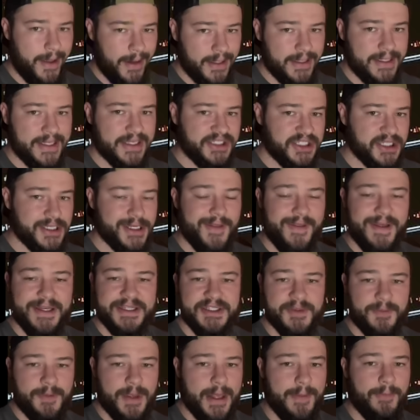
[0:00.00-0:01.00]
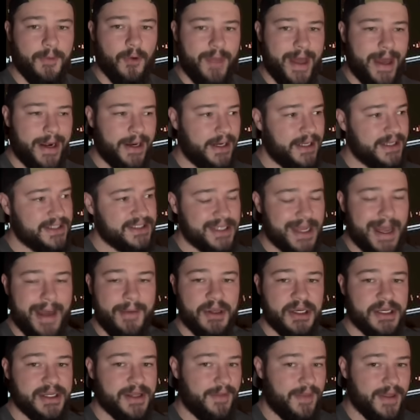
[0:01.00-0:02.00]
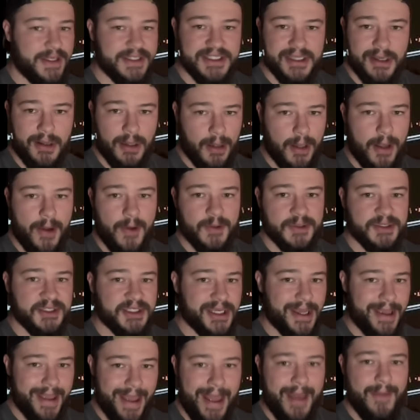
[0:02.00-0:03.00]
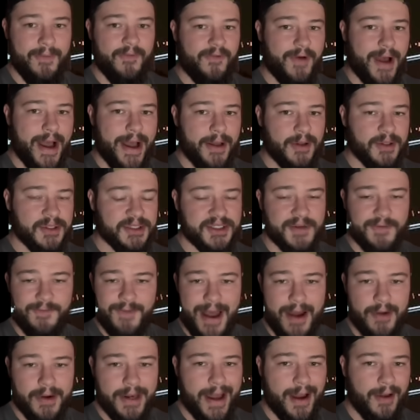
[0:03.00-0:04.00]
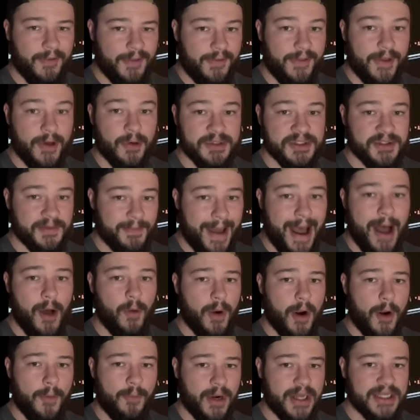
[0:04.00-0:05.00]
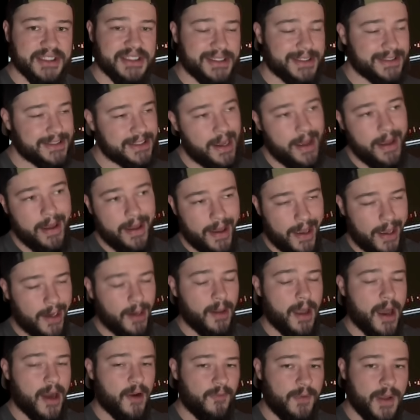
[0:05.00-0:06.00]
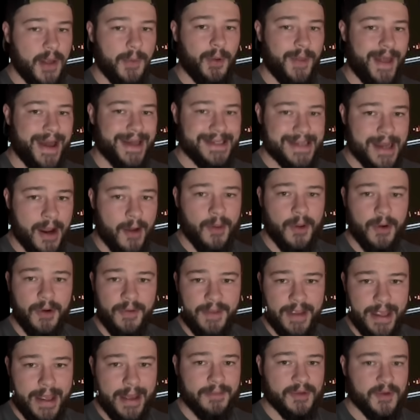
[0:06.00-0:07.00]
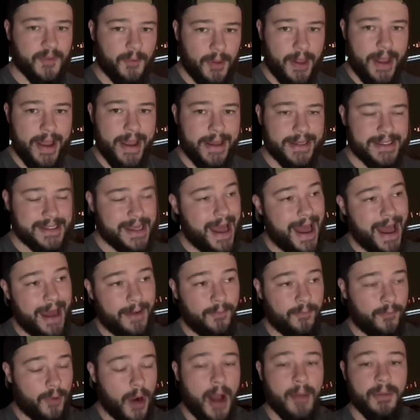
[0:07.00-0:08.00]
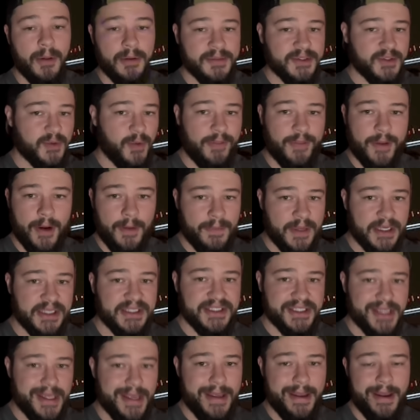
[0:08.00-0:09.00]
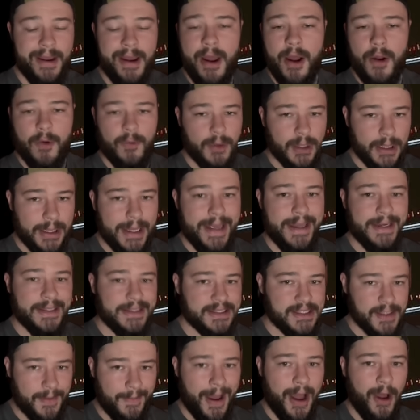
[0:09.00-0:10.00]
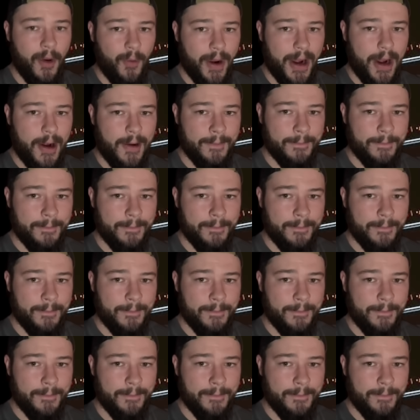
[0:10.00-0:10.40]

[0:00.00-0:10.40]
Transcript: addition to this, people that had examined this clone's game files found out that there was malware present, and a lot of people that downloaded the game to play it had problems with their PC related to malware.